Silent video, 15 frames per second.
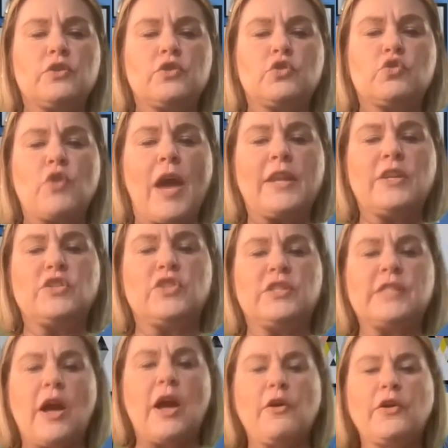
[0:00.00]

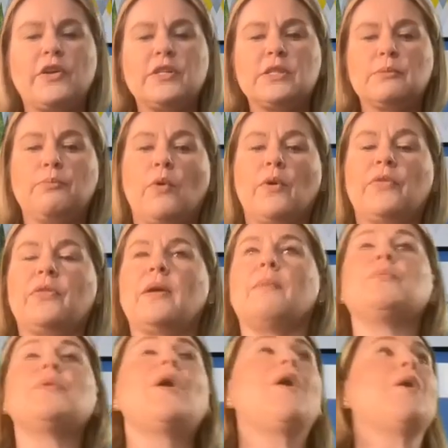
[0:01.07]
strategies. How are you going to support them?